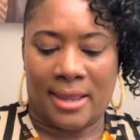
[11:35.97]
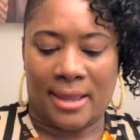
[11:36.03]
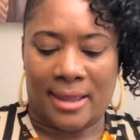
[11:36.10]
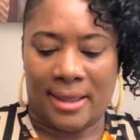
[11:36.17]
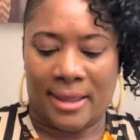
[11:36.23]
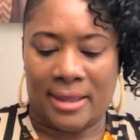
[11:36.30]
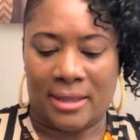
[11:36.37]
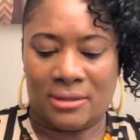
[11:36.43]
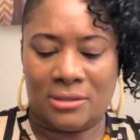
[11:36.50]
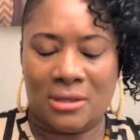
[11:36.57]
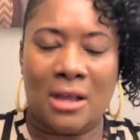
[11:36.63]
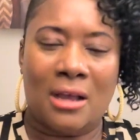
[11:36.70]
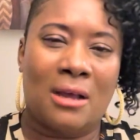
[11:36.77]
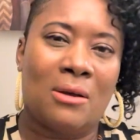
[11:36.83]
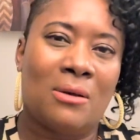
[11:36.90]
And so
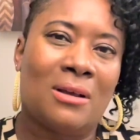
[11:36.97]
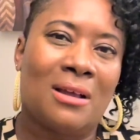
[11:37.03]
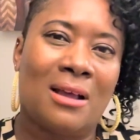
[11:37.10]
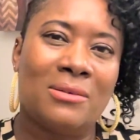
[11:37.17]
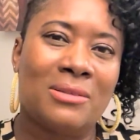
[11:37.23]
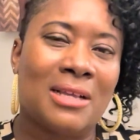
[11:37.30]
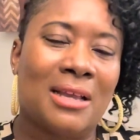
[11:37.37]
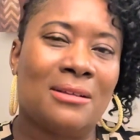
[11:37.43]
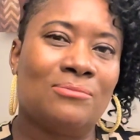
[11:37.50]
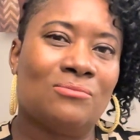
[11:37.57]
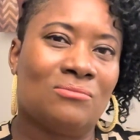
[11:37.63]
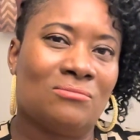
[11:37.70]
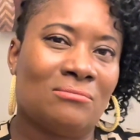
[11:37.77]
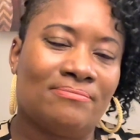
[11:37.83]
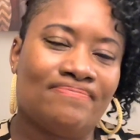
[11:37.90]
I was like, hmm,
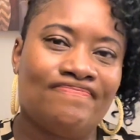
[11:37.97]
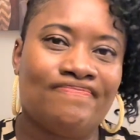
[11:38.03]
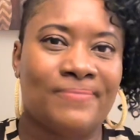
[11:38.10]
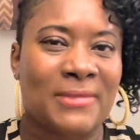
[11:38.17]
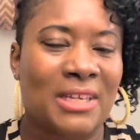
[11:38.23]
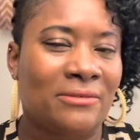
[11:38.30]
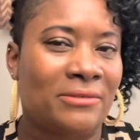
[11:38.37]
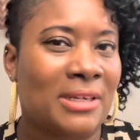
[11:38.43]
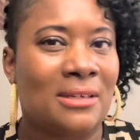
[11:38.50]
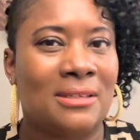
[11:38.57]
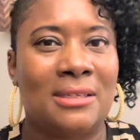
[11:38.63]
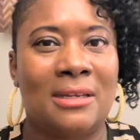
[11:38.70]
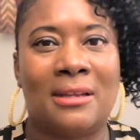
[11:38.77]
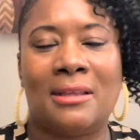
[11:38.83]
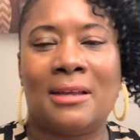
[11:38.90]
I really didn't
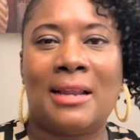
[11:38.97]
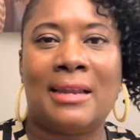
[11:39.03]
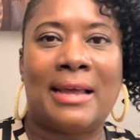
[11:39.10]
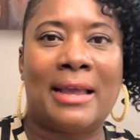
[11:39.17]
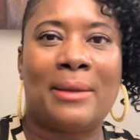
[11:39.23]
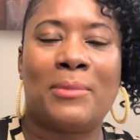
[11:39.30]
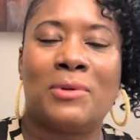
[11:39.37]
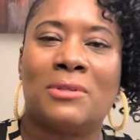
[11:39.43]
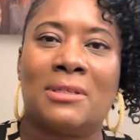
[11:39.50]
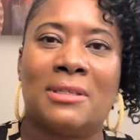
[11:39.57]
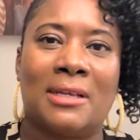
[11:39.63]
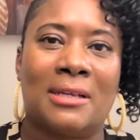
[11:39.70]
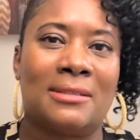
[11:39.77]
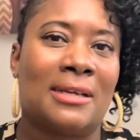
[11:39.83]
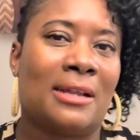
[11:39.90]
see anything I like. Most of the
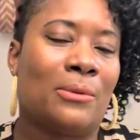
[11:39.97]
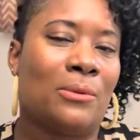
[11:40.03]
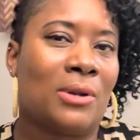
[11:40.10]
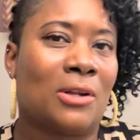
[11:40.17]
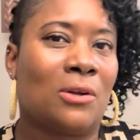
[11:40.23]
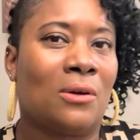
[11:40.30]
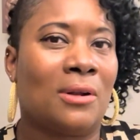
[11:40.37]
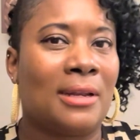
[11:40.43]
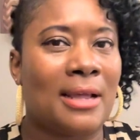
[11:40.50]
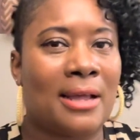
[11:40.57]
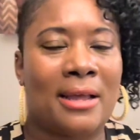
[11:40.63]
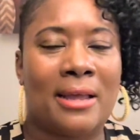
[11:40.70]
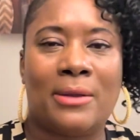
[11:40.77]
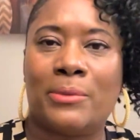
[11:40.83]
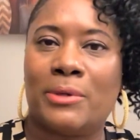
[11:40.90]
things that I wanted
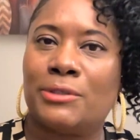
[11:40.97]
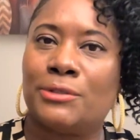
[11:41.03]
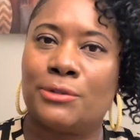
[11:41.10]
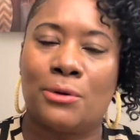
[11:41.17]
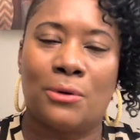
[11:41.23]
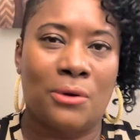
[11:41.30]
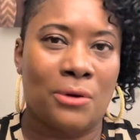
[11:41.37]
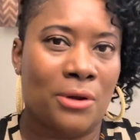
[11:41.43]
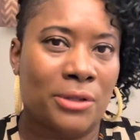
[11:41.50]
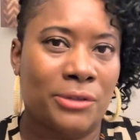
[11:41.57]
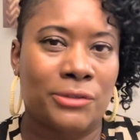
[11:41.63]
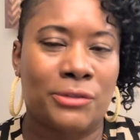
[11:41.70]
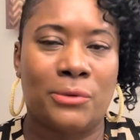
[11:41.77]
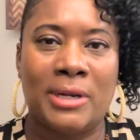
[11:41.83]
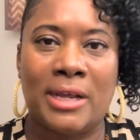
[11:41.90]
online was gone,
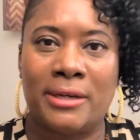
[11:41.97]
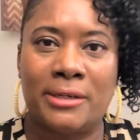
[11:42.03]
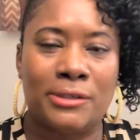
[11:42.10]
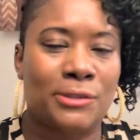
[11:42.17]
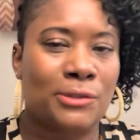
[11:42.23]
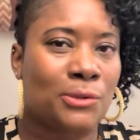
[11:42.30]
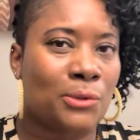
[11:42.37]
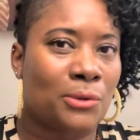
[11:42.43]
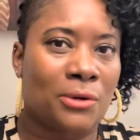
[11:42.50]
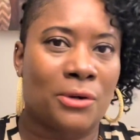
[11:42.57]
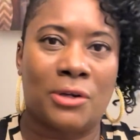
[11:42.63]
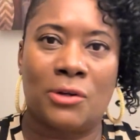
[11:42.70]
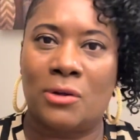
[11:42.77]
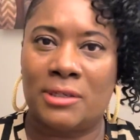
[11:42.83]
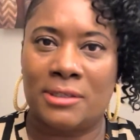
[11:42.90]
sold out in the store
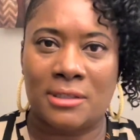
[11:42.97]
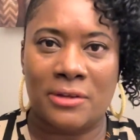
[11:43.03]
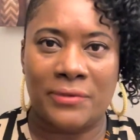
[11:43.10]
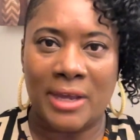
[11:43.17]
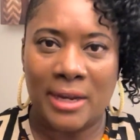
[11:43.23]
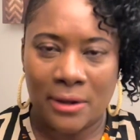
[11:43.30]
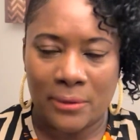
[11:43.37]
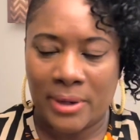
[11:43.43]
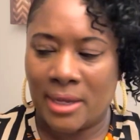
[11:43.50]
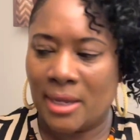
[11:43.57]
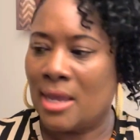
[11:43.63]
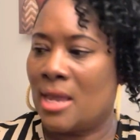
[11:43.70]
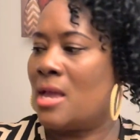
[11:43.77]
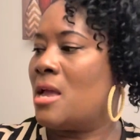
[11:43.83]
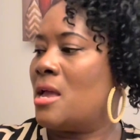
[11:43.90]
and all this stuff. Anyway,
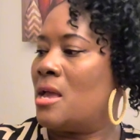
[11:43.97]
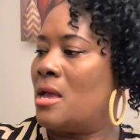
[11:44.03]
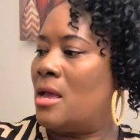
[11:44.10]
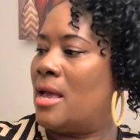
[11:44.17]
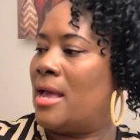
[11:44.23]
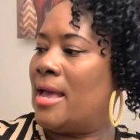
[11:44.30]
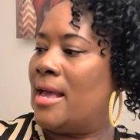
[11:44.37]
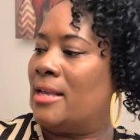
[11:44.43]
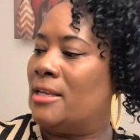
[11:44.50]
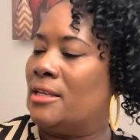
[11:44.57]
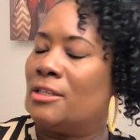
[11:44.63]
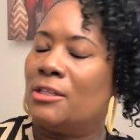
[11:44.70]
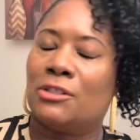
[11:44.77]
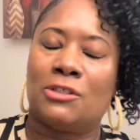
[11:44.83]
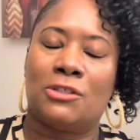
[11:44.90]

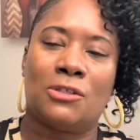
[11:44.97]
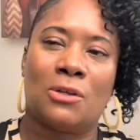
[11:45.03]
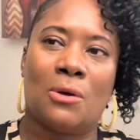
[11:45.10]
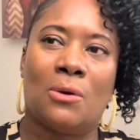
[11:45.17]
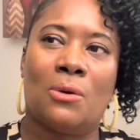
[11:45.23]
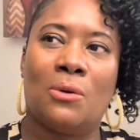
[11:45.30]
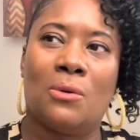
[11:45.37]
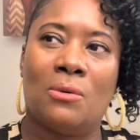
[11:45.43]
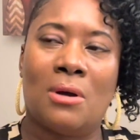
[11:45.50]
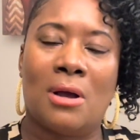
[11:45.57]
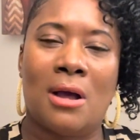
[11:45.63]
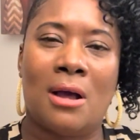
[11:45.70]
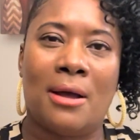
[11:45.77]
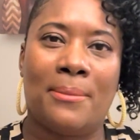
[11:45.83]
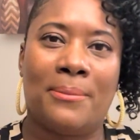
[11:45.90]
so
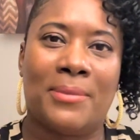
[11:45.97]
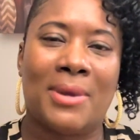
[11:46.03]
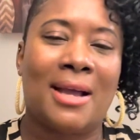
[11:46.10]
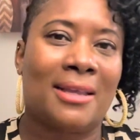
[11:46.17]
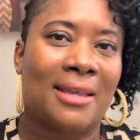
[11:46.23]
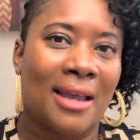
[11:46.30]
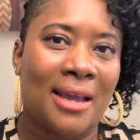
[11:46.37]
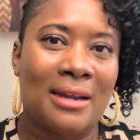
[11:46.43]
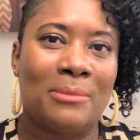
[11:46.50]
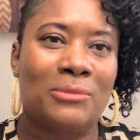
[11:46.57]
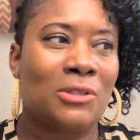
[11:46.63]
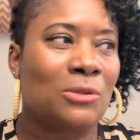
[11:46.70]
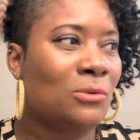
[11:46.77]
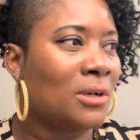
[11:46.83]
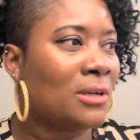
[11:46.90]
um, again, I'm
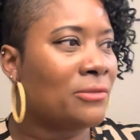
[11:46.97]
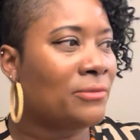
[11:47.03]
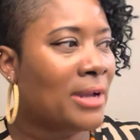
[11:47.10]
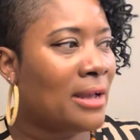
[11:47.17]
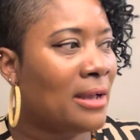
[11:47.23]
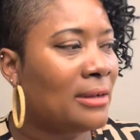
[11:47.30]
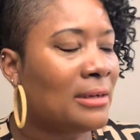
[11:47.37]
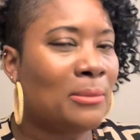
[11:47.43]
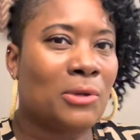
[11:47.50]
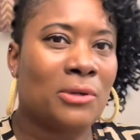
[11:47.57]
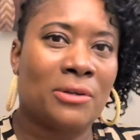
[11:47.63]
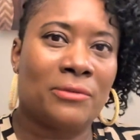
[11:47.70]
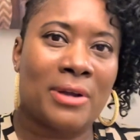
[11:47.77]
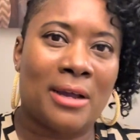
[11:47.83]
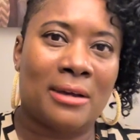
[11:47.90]
just walking around, I'm looking
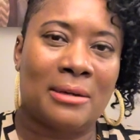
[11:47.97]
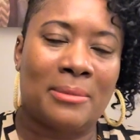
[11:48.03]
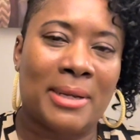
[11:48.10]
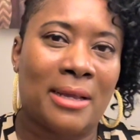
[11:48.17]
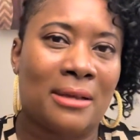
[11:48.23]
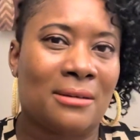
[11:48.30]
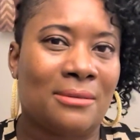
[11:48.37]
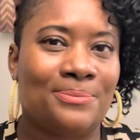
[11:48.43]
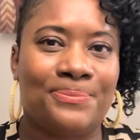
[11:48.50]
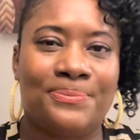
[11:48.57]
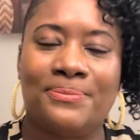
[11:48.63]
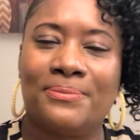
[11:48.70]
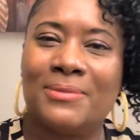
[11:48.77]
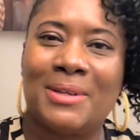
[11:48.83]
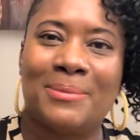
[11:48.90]
around, I'm like,
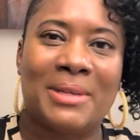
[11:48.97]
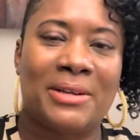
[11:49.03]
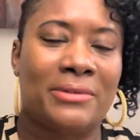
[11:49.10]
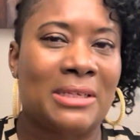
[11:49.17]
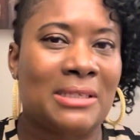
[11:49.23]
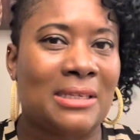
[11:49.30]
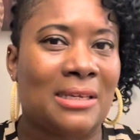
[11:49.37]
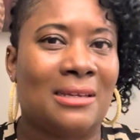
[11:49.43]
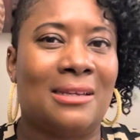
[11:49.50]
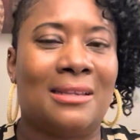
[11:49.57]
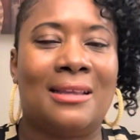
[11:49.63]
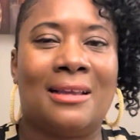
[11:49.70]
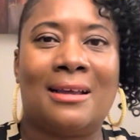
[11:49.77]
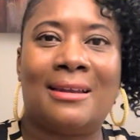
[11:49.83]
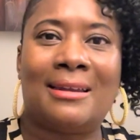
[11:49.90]
hmm, I'm not really seeing
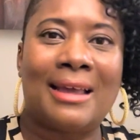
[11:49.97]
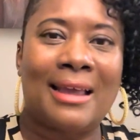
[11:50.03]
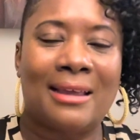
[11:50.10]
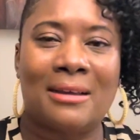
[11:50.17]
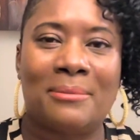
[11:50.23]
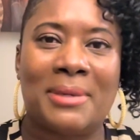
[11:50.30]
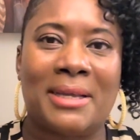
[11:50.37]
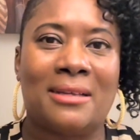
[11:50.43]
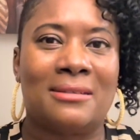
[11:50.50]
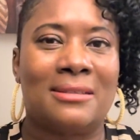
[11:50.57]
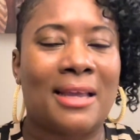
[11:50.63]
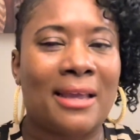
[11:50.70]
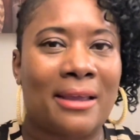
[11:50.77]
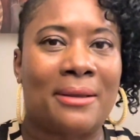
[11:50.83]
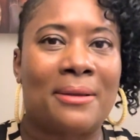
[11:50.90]
anything I like. I'm like,
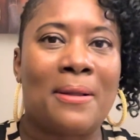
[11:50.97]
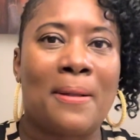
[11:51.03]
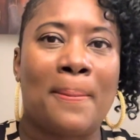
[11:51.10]
dang,